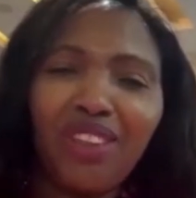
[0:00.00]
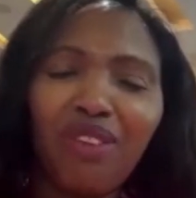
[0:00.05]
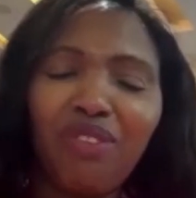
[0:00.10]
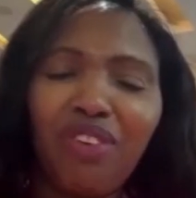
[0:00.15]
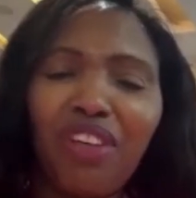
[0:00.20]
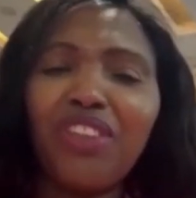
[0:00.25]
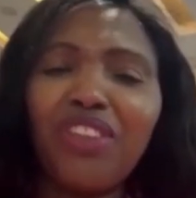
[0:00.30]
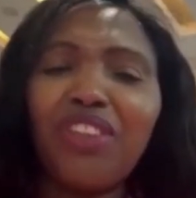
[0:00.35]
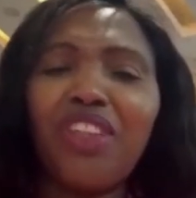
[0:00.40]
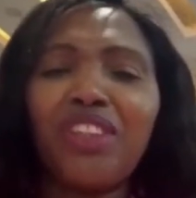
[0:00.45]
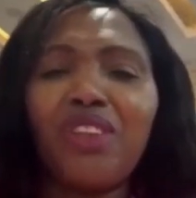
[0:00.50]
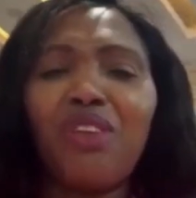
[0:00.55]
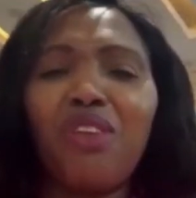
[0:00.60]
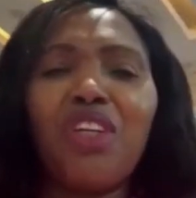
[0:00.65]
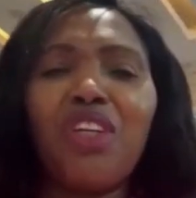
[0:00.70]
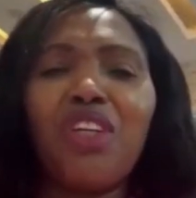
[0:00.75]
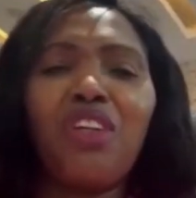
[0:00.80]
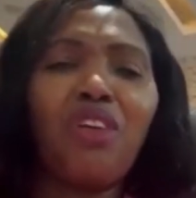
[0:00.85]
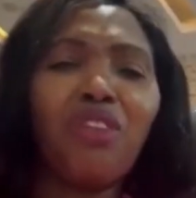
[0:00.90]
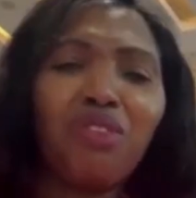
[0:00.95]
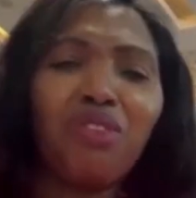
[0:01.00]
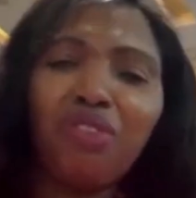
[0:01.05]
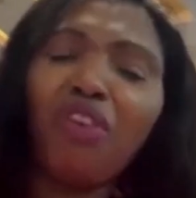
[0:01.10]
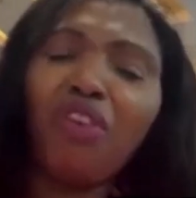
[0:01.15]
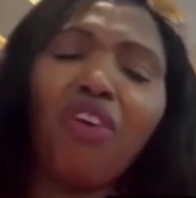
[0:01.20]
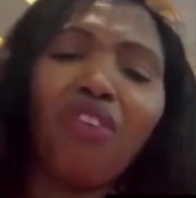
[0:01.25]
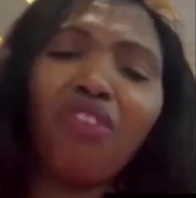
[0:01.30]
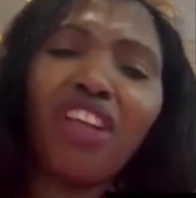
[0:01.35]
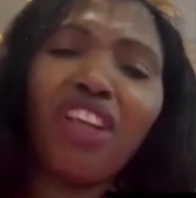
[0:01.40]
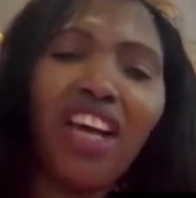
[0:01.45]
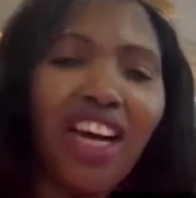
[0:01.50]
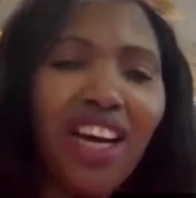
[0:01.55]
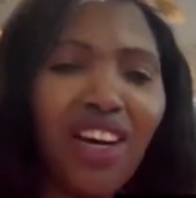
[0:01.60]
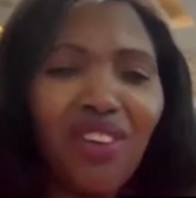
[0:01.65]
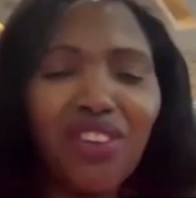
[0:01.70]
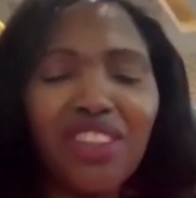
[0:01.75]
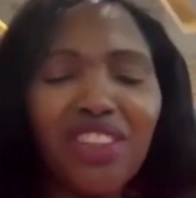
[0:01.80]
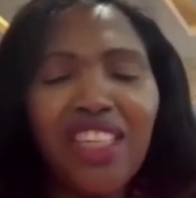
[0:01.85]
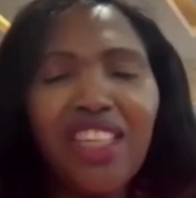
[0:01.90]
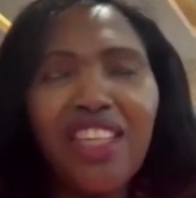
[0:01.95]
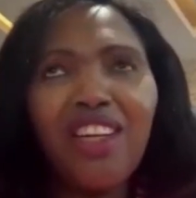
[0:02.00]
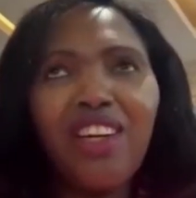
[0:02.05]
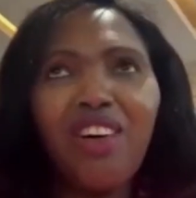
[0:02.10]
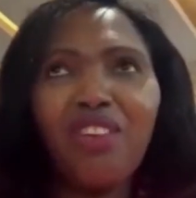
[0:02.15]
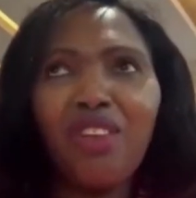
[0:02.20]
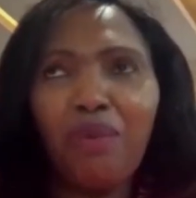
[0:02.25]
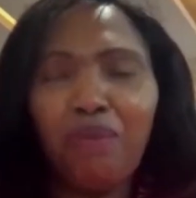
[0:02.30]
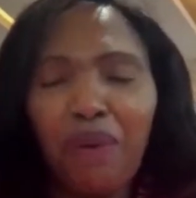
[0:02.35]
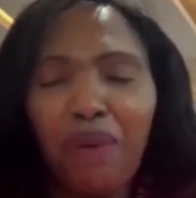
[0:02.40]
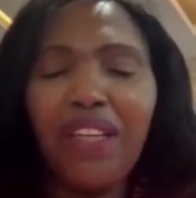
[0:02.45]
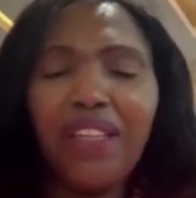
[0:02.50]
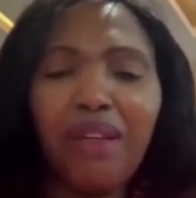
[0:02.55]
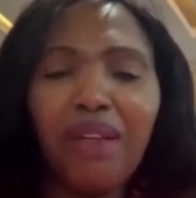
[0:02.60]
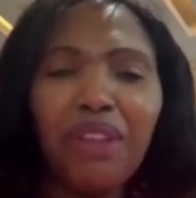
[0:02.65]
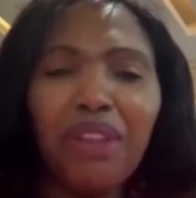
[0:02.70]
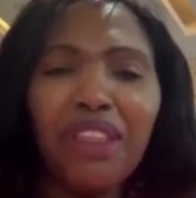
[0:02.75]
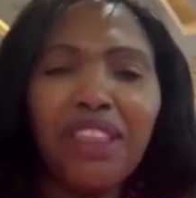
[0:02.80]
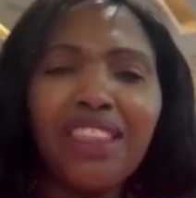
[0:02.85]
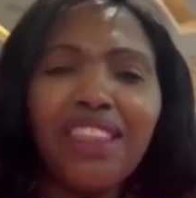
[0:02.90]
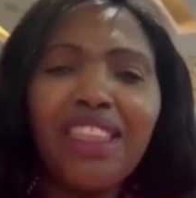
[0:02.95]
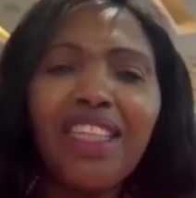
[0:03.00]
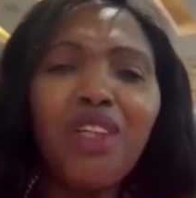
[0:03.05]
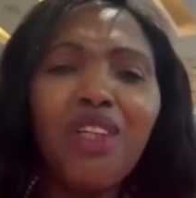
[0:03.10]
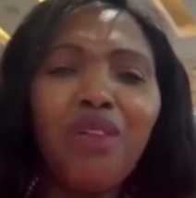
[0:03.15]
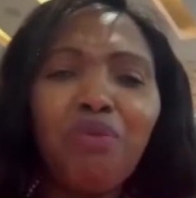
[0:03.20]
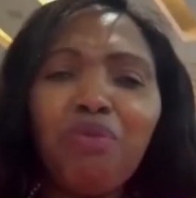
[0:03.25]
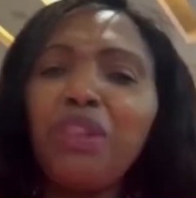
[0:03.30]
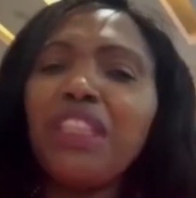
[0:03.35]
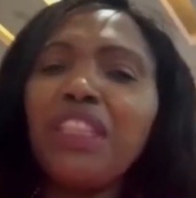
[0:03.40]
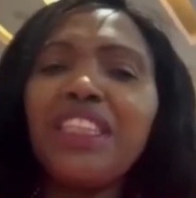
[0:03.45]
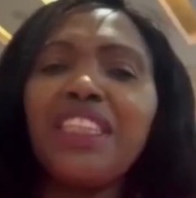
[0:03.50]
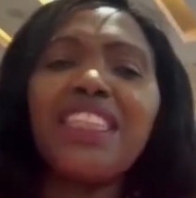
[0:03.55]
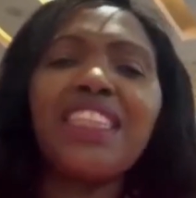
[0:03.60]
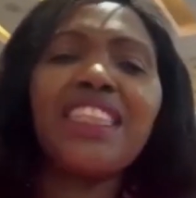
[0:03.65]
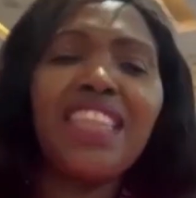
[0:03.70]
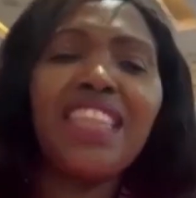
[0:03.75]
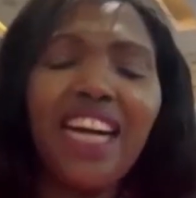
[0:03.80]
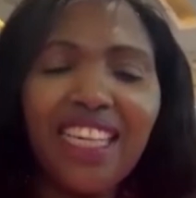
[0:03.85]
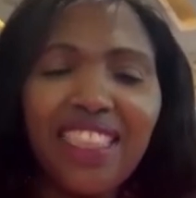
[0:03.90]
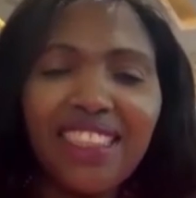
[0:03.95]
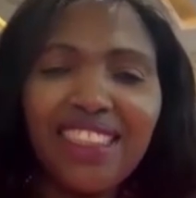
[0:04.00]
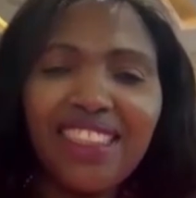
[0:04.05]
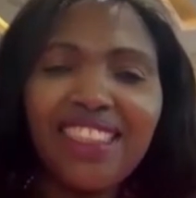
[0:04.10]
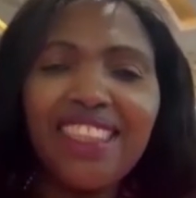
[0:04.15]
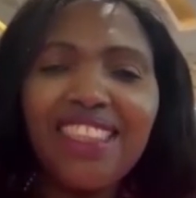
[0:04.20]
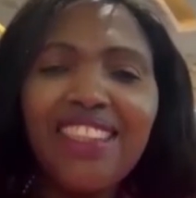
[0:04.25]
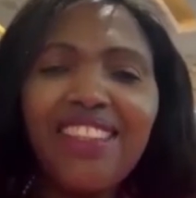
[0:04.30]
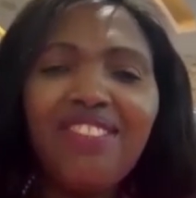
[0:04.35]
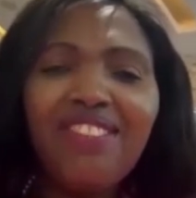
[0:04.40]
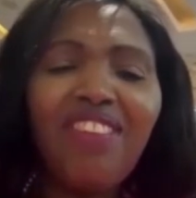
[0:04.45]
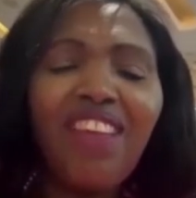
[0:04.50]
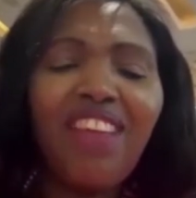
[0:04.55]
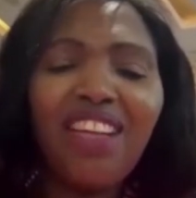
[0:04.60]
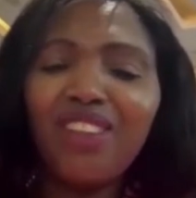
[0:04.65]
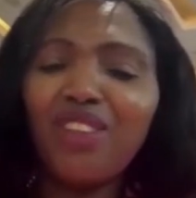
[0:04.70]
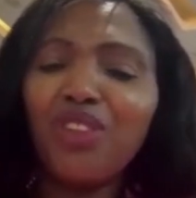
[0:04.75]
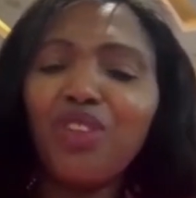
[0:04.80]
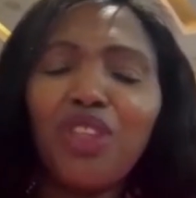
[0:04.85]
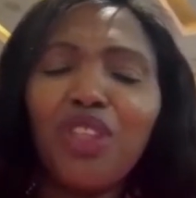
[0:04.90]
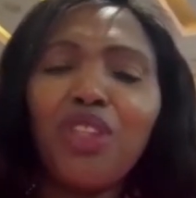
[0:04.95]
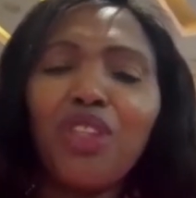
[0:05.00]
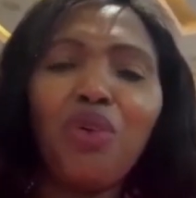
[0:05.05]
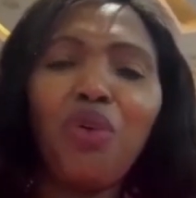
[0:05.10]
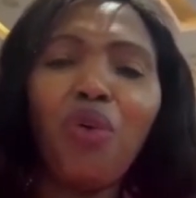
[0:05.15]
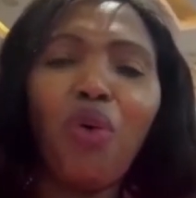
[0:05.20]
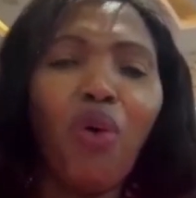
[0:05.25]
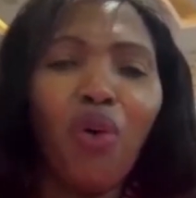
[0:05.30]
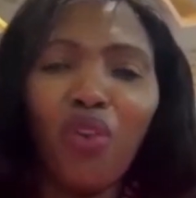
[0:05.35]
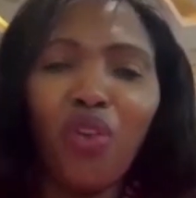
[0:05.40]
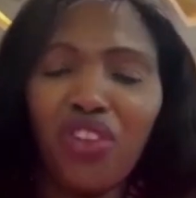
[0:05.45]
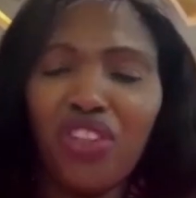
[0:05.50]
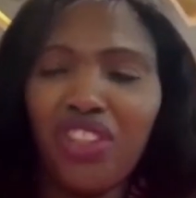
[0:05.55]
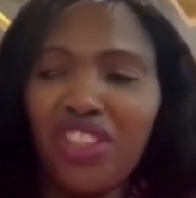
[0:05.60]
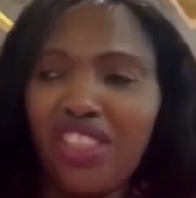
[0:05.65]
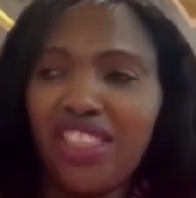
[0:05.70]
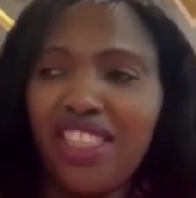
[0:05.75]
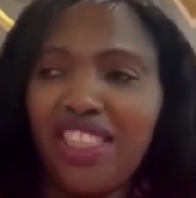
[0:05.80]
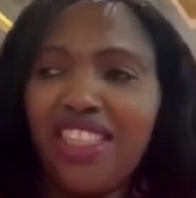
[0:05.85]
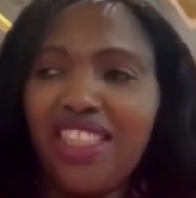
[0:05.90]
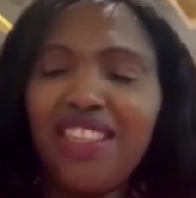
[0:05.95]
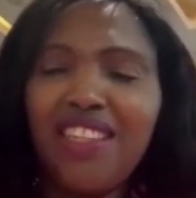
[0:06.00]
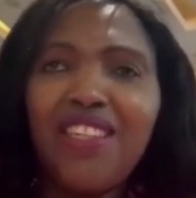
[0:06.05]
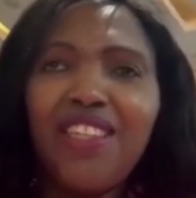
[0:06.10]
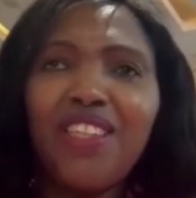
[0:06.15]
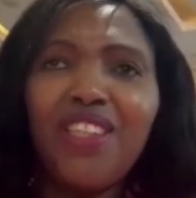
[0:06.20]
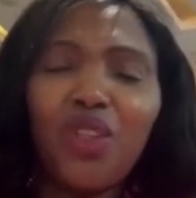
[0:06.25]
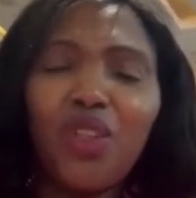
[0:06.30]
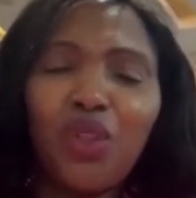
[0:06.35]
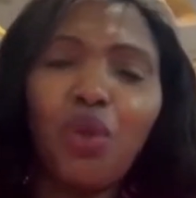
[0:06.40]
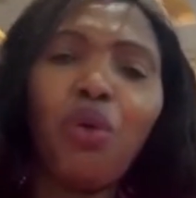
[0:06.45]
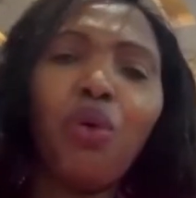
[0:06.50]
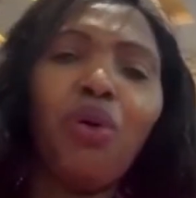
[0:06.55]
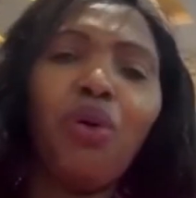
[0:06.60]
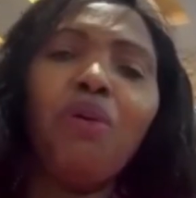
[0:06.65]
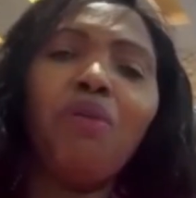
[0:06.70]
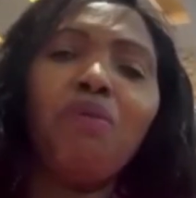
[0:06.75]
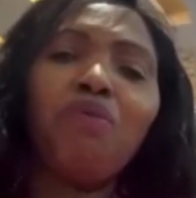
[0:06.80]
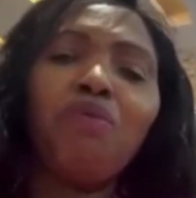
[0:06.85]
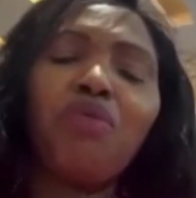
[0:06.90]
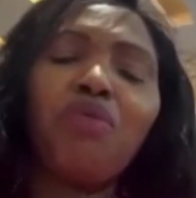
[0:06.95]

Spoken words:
You find yourself you're not floor of the house or the parliament being discussed, and you didn't know all this. So